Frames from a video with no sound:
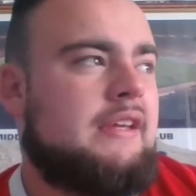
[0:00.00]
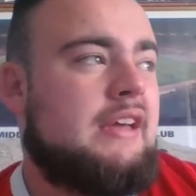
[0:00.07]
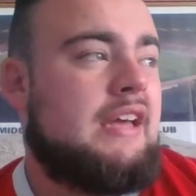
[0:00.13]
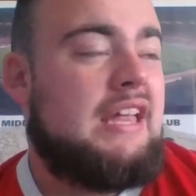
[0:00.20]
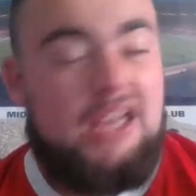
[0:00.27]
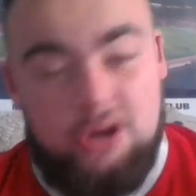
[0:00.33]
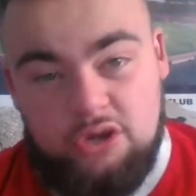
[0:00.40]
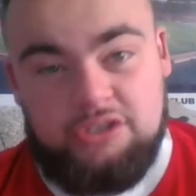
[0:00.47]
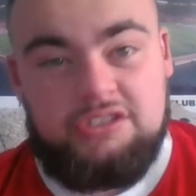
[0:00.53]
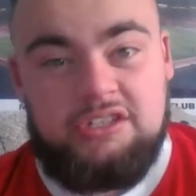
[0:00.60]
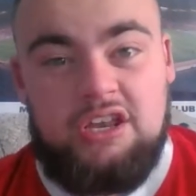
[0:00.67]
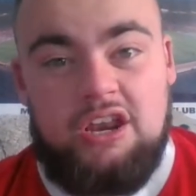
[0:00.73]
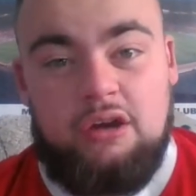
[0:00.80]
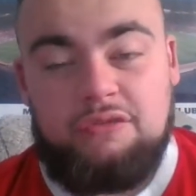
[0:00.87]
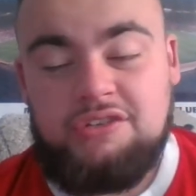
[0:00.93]
And you look at,
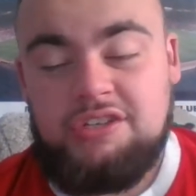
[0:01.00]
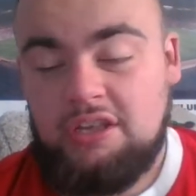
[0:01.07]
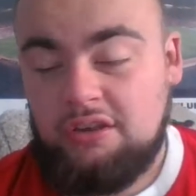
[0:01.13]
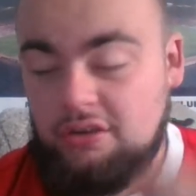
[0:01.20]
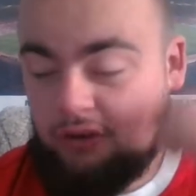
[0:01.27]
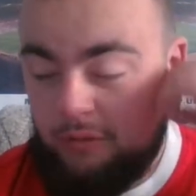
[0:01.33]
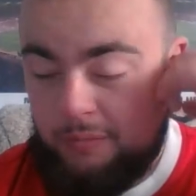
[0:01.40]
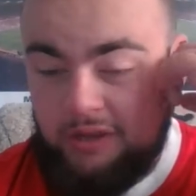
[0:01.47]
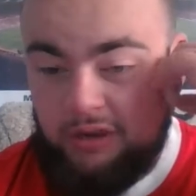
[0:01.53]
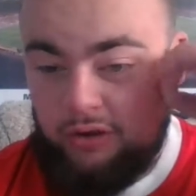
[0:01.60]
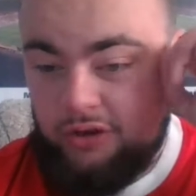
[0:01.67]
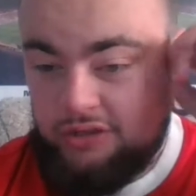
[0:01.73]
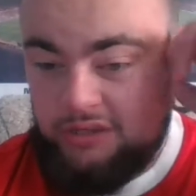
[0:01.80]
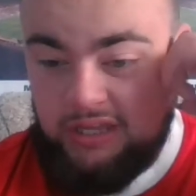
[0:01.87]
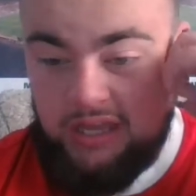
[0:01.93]
you know, obviously, you know what I mean, you
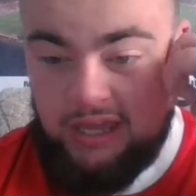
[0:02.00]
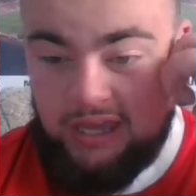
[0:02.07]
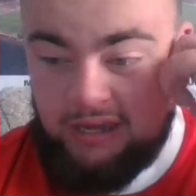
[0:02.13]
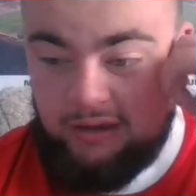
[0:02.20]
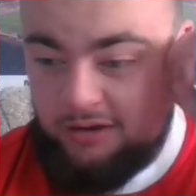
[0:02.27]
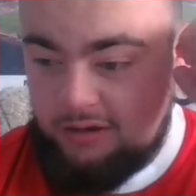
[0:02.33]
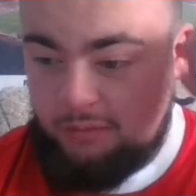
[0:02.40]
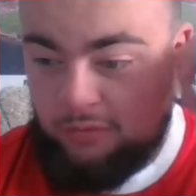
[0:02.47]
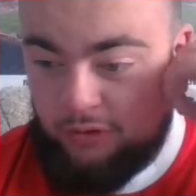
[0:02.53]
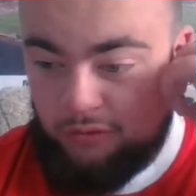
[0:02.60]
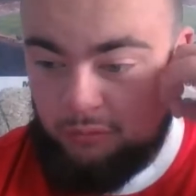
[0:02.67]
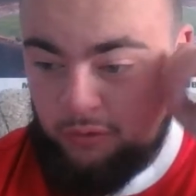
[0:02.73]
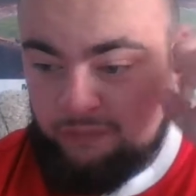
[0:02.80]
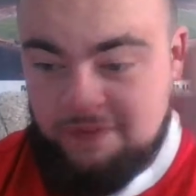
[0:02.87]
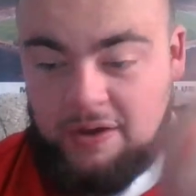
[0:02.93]
look at today, and we're
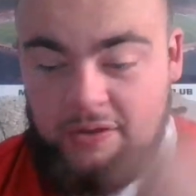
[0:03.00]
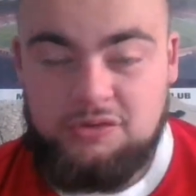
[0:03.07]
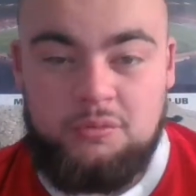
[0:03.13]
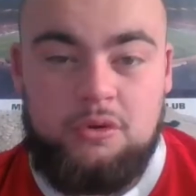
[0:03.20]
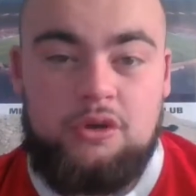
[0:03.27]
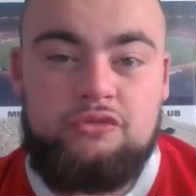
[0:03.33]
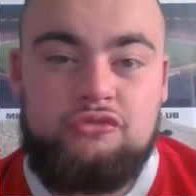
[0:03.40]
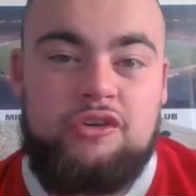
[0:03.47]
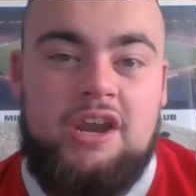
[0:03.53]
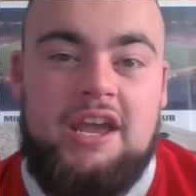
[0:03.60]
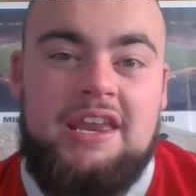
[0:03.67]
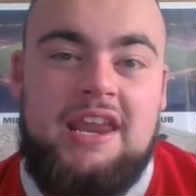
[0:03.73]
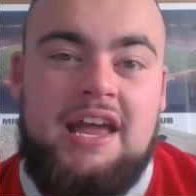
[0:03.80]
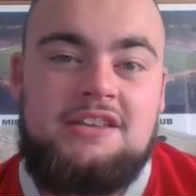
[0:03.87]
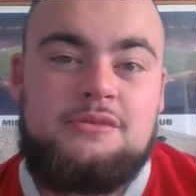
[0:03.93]
on
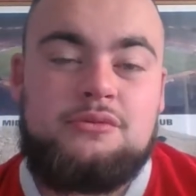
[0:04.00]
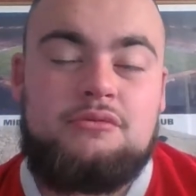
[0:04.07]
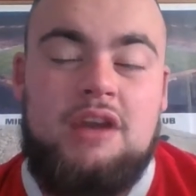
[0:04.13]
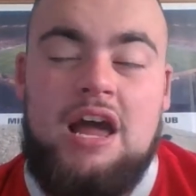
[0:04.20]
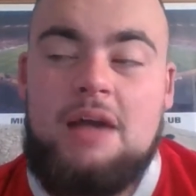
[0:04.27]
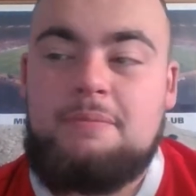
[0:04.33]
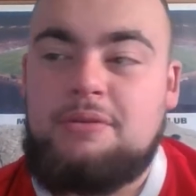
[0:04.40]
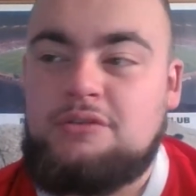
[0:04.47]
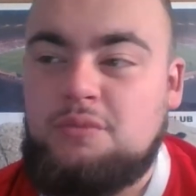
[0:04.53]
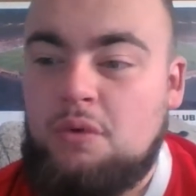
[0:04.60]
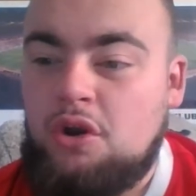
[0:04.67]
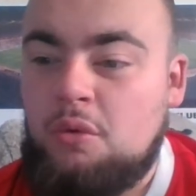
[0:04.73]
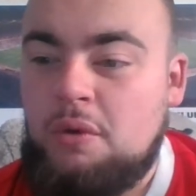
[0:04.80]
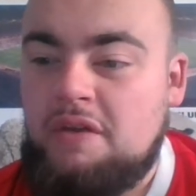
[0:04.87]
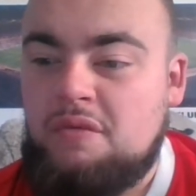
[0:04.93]
1,199 subscribers,
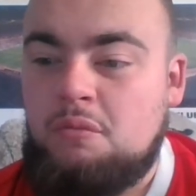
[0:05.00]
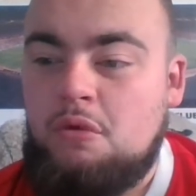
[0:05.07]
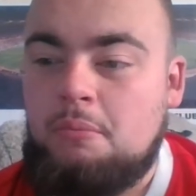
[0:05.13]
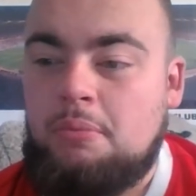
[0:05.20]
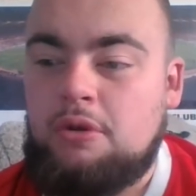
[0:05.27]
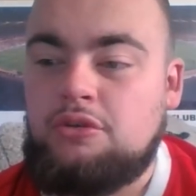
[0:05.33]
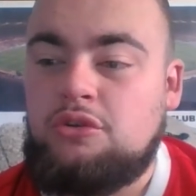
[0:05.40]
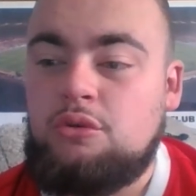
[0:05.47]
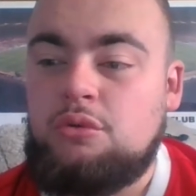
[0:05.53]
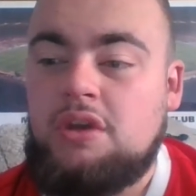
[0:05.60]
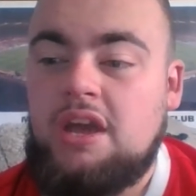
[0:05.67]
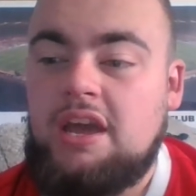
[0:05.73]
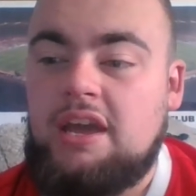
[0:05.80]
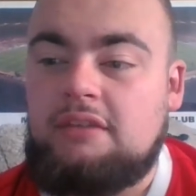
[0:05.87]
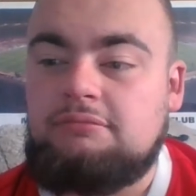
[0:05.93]
one away from
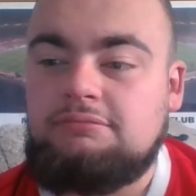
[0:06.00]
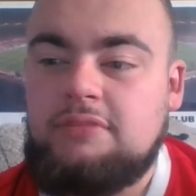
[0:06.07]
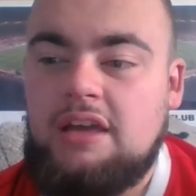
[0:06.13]
1.2k.